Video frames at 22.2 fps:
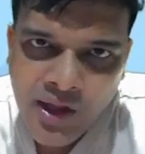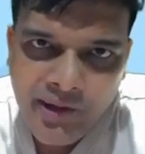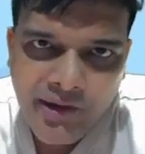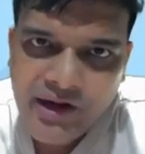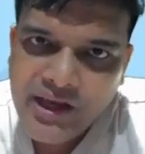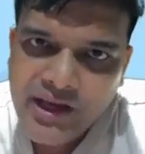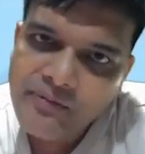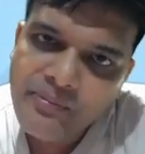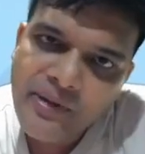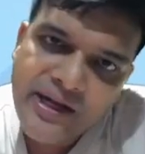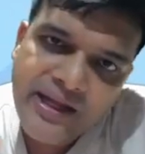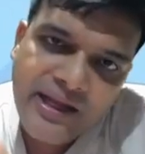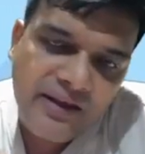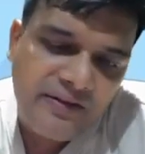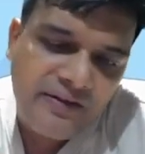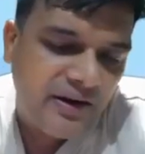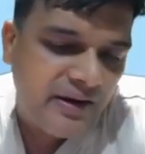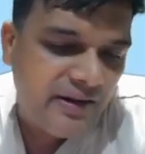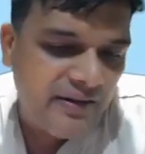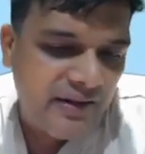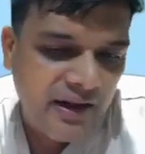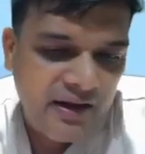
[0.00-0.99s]
okay, but case
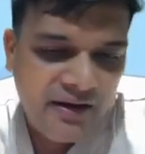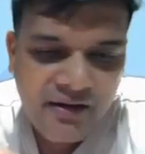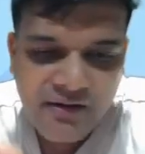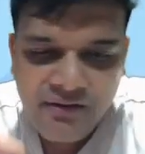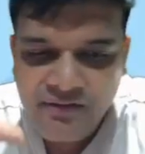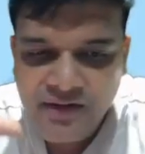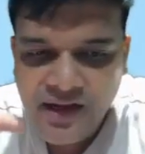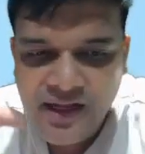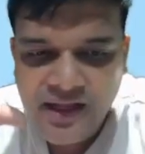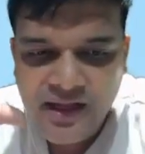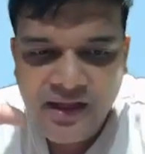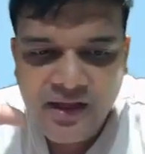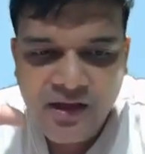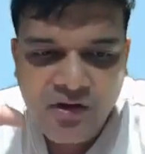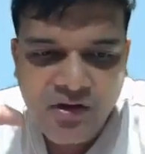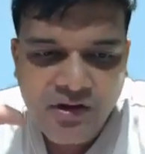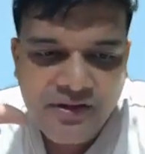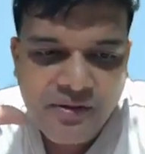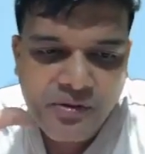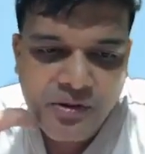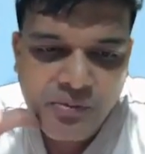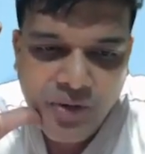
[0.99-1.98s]
studies are very
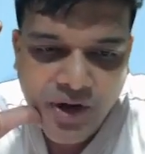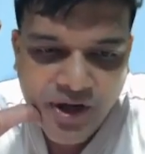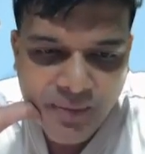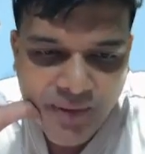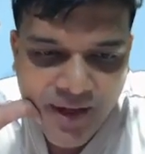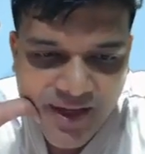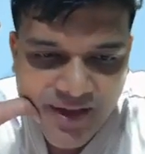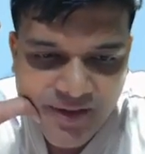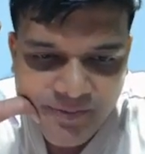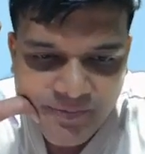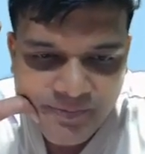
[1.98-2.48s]
conceptual point, Malik.